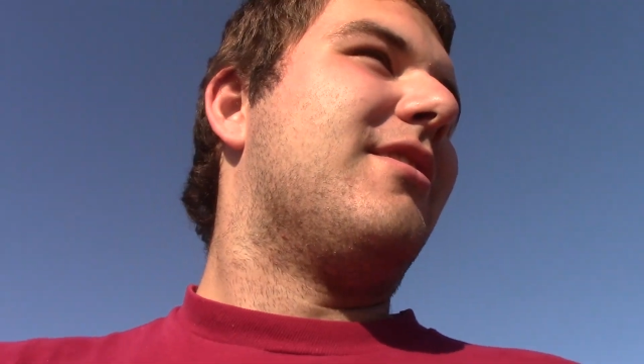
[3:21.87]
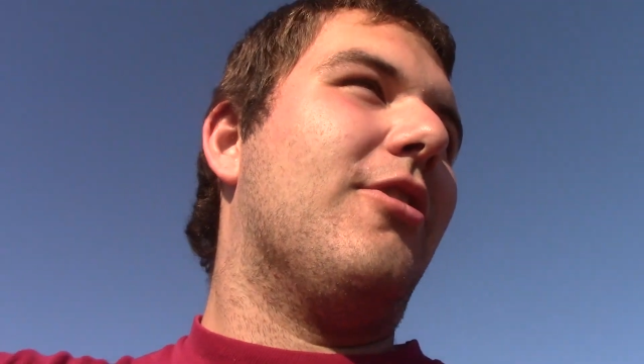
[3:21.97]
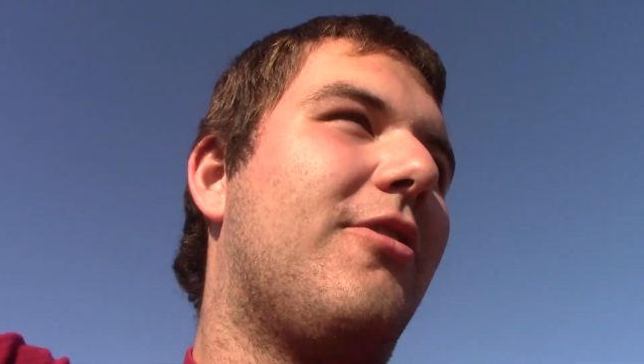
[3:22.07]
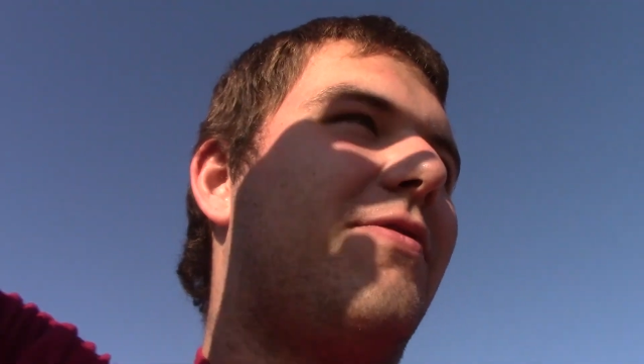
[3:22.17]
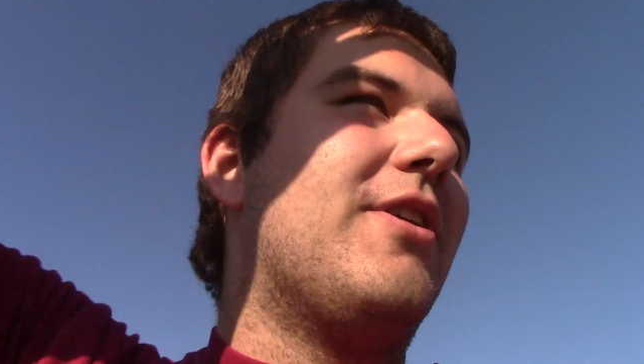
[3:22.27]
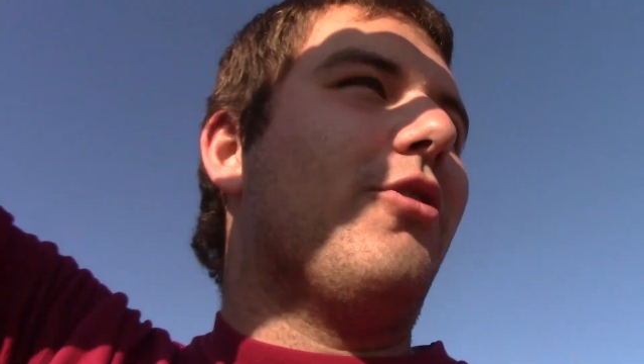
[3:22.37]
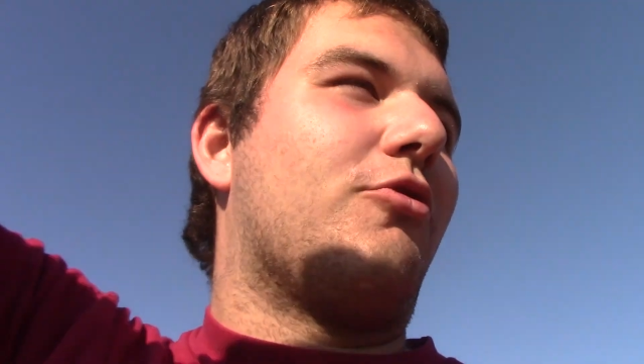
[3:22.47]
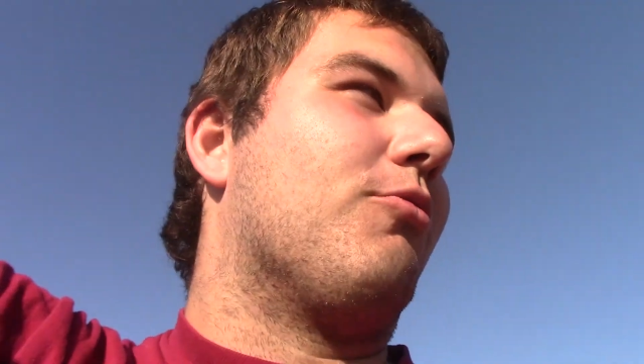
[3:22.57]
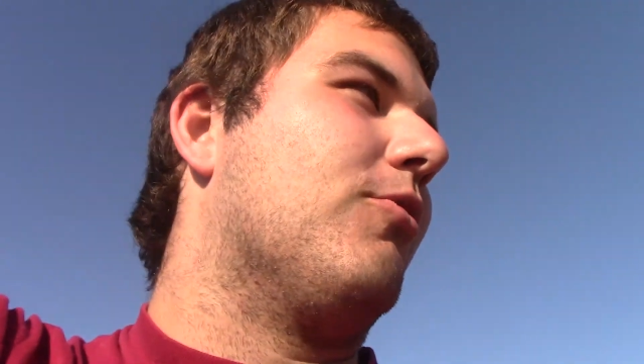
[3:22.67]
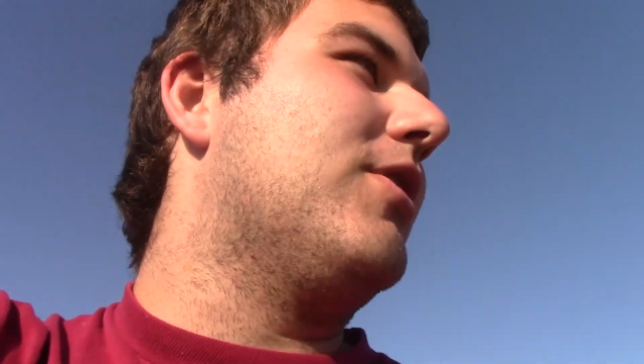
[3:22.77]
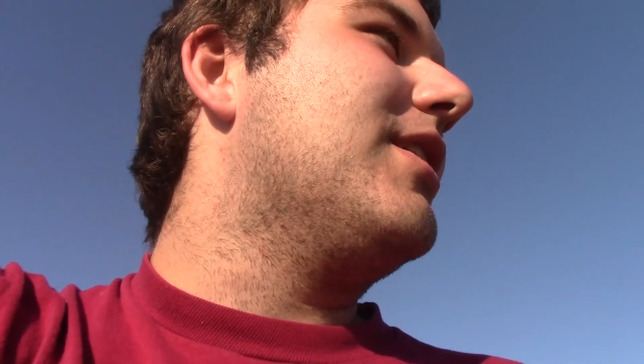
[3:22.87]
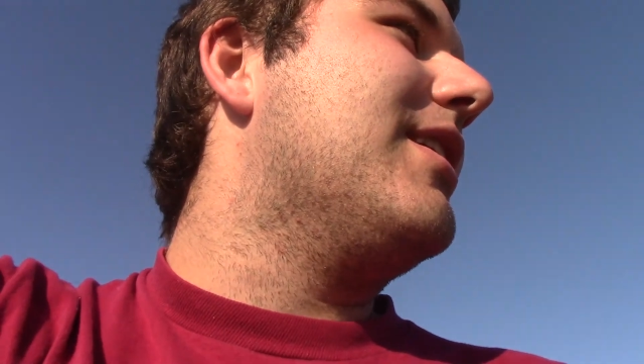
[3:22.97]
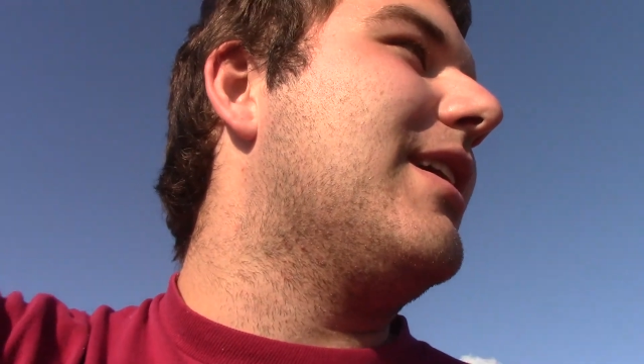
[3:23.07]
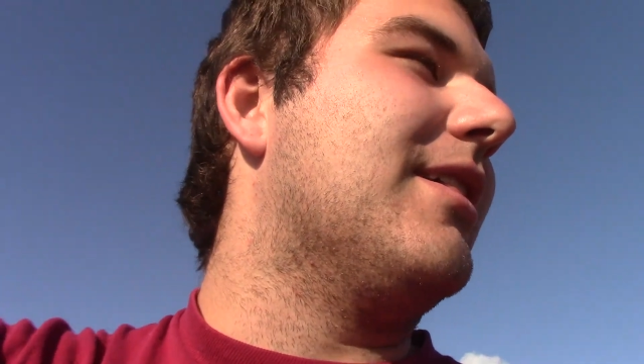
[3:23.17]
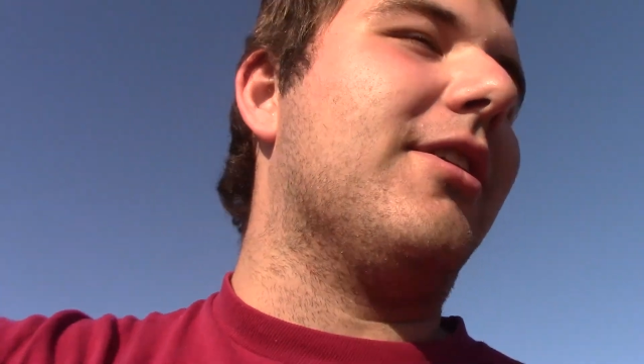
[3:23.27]
Their field's
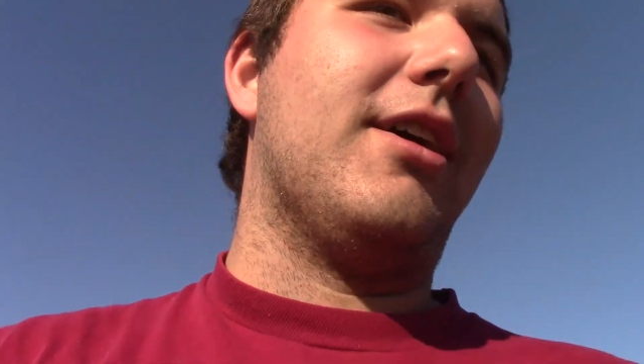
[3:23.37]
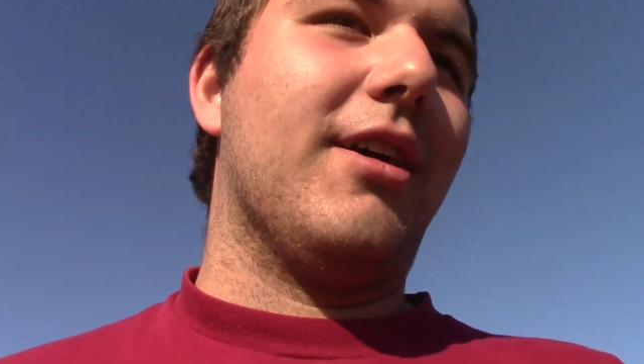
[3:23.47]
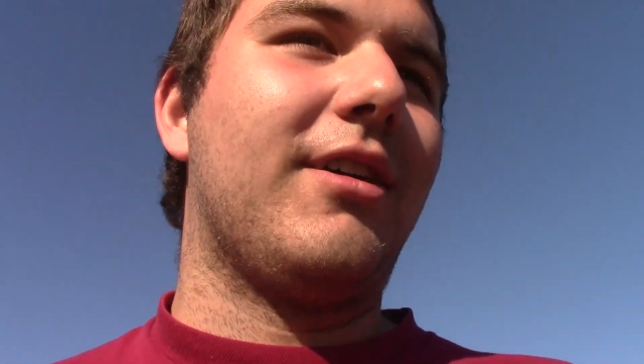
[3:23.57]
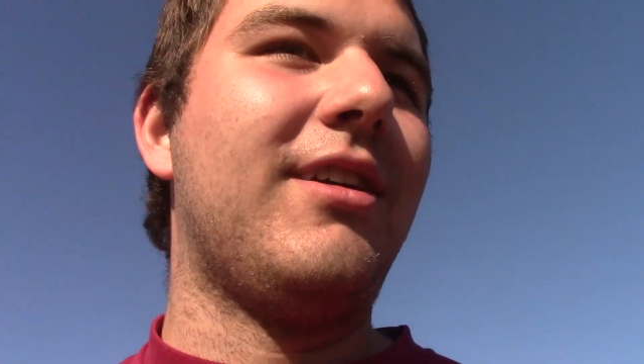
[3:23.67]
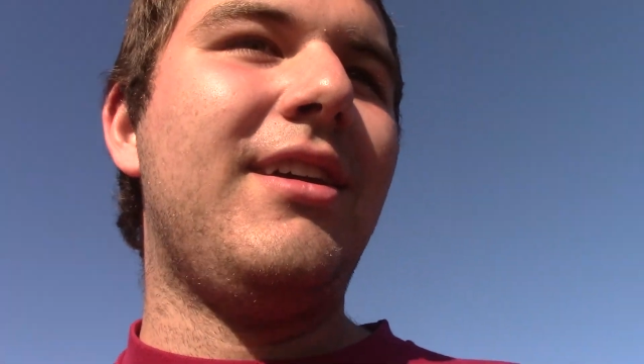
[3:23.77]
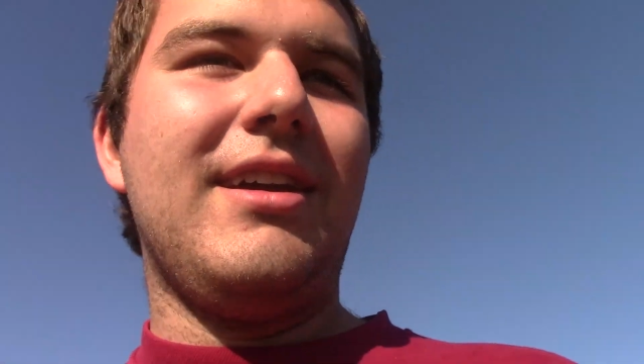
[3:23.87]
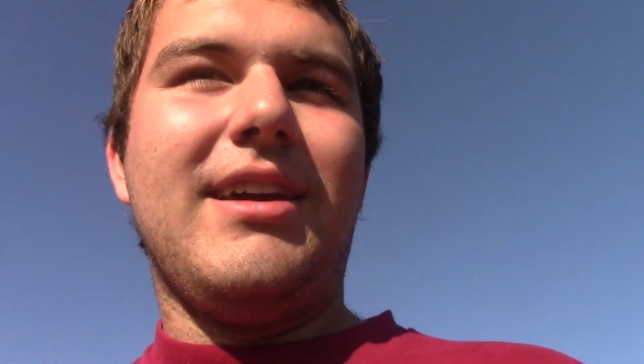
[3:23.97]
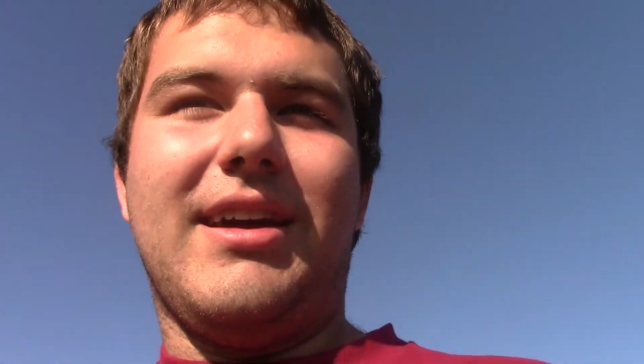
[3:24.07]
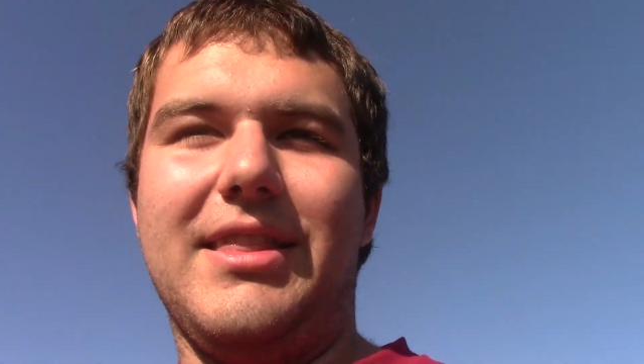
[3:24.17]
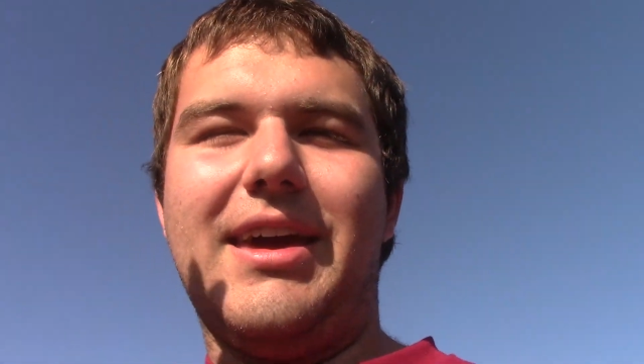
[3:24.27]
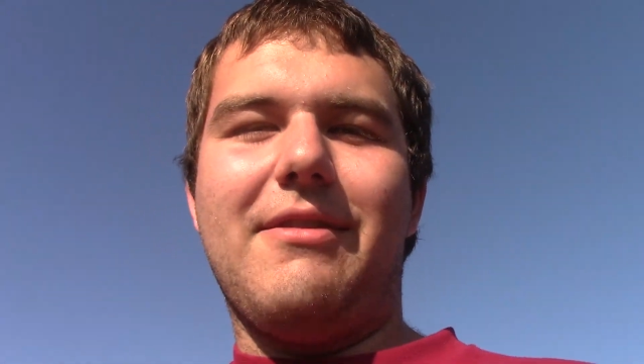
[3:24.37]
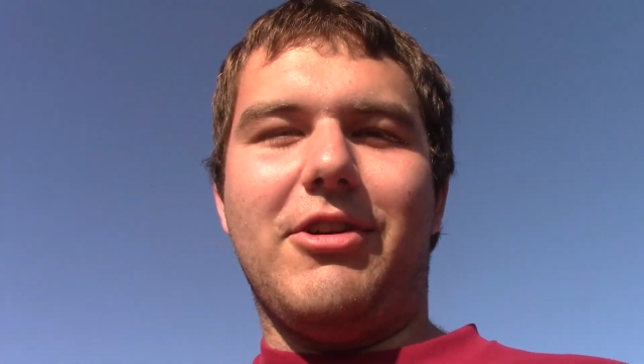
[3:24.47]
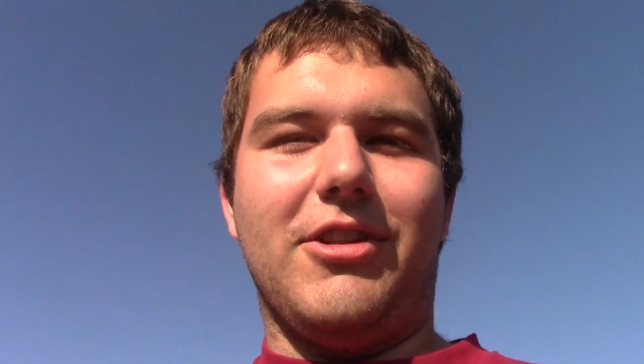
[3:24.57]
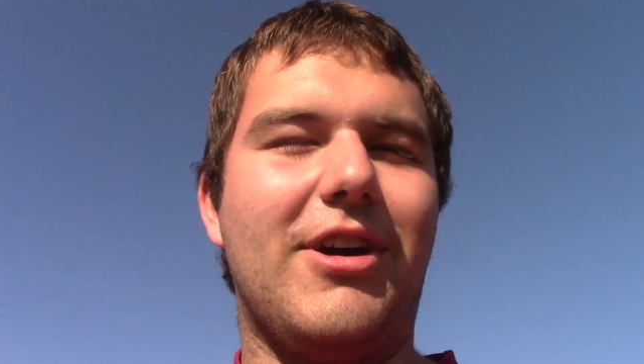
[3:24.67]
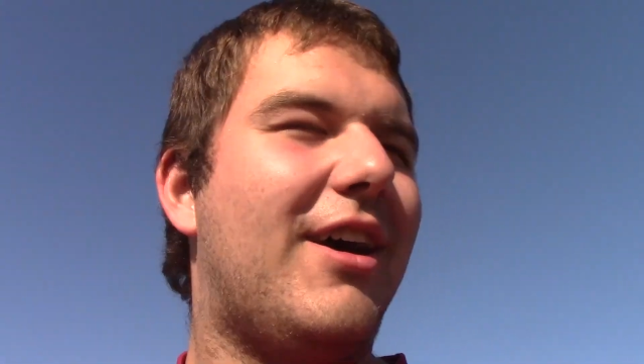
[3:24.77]
really long, and they have
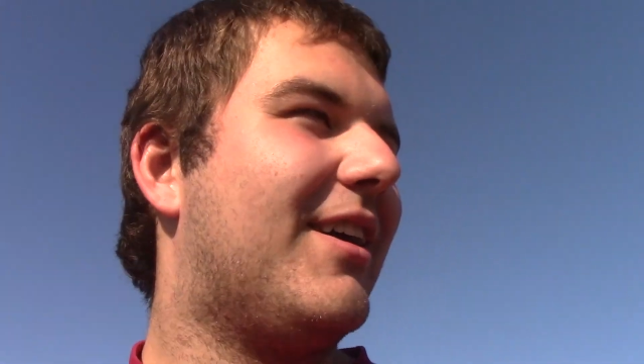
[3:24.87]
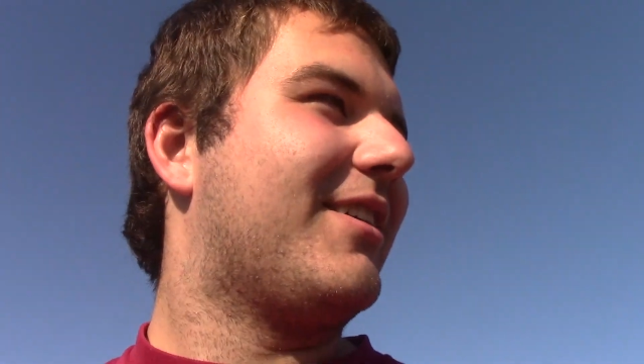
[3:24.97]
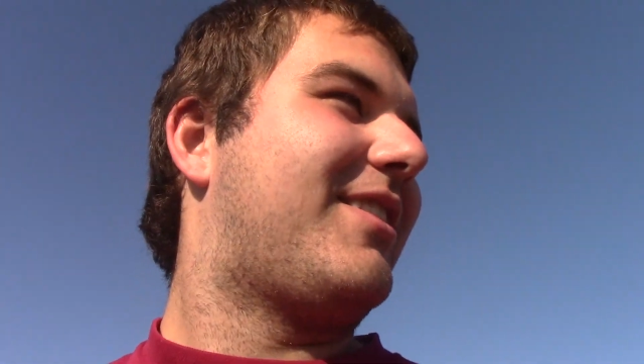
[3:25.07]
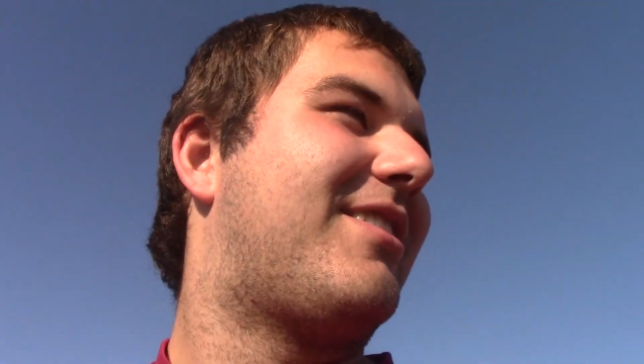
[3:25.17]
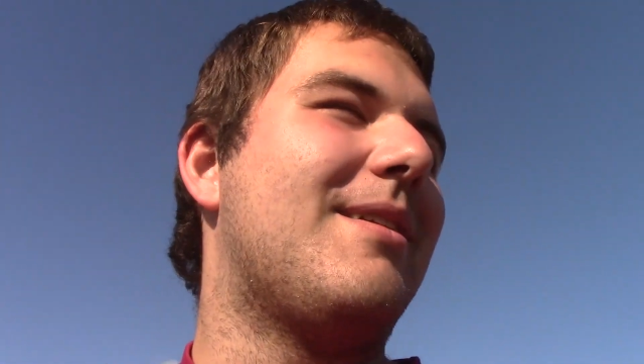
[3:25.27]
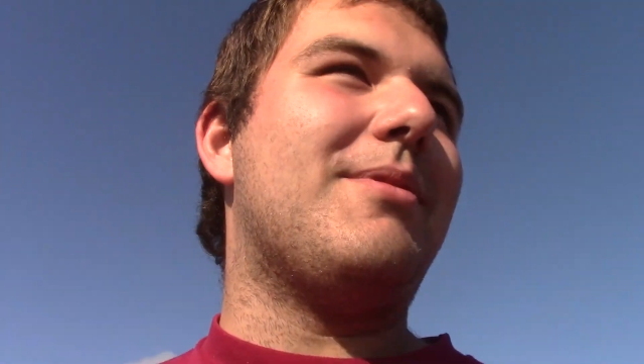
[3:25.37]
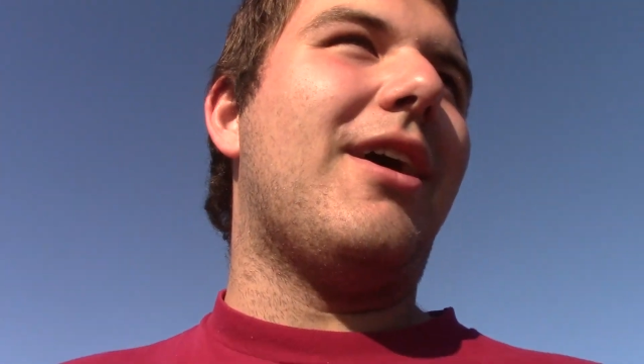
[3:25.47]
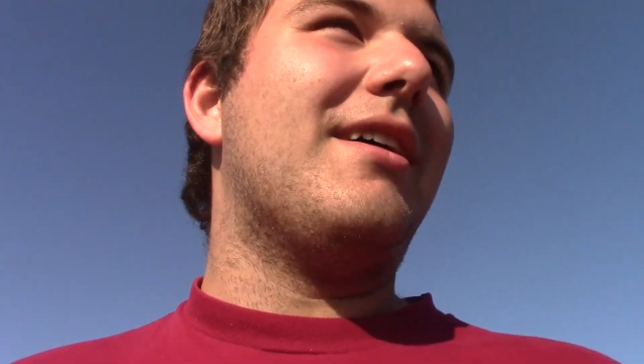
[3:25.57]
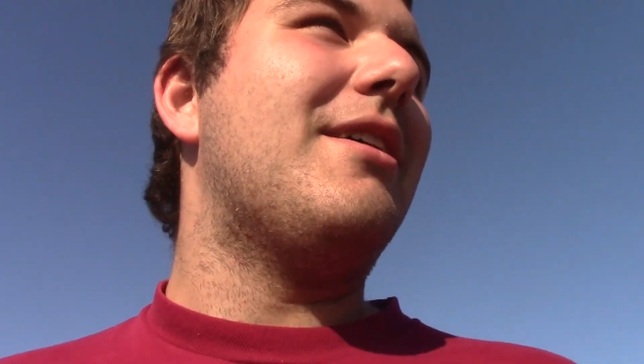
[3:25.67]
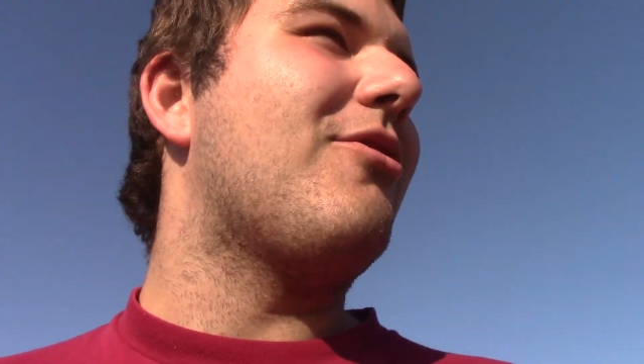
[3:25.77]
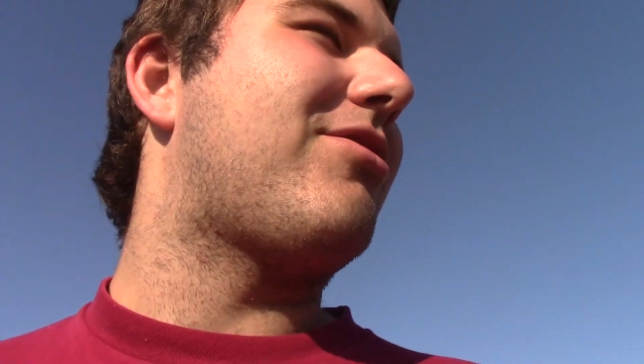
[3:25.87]
a long steep hill. I've never